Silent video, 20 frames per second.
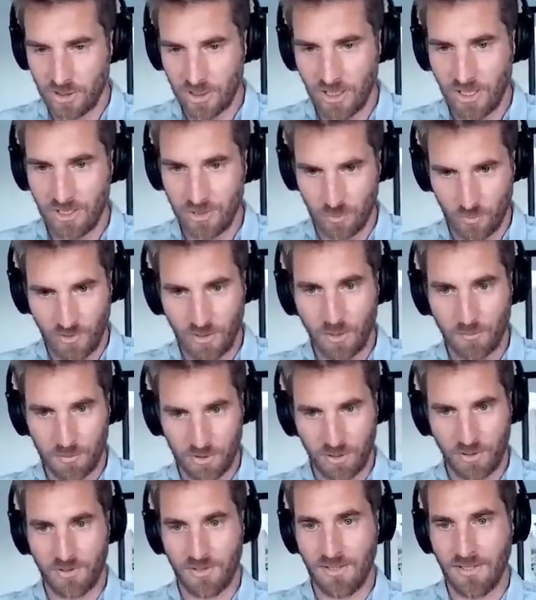change one
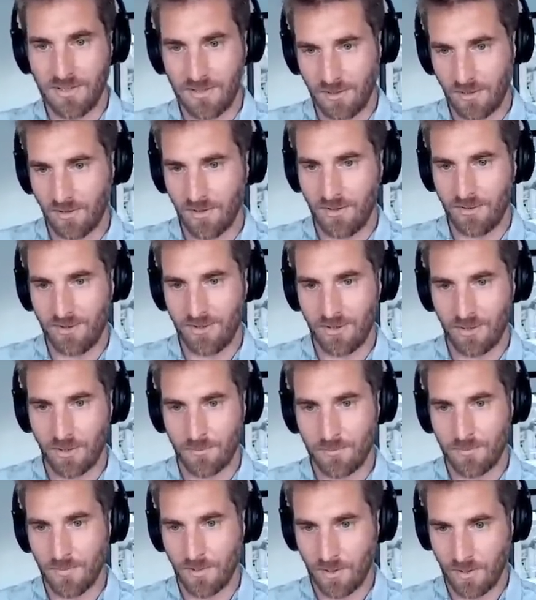option in the
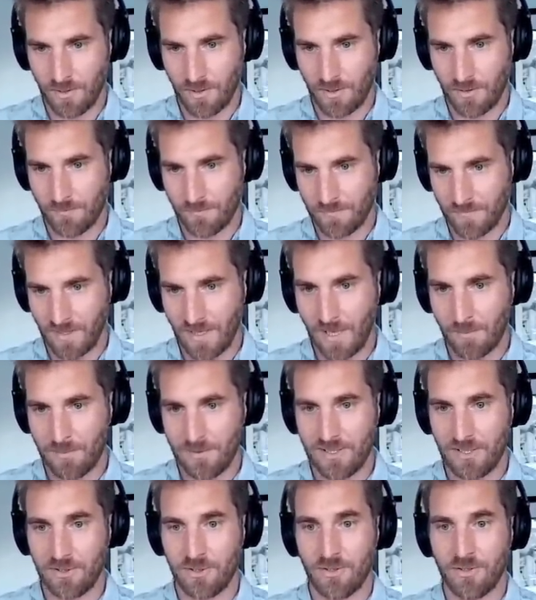Ethereum um,
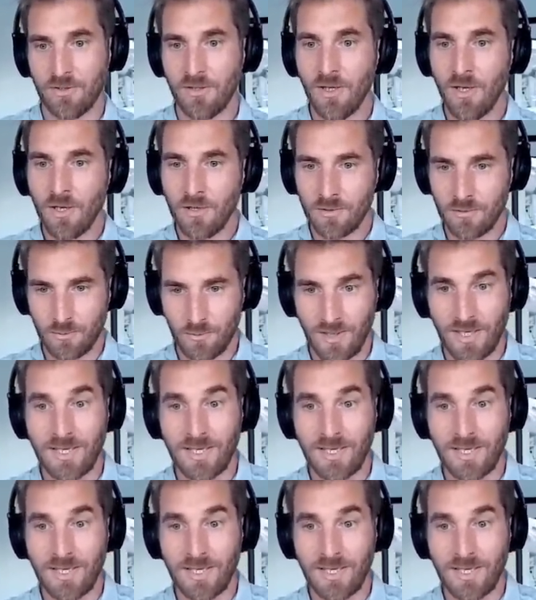application right. to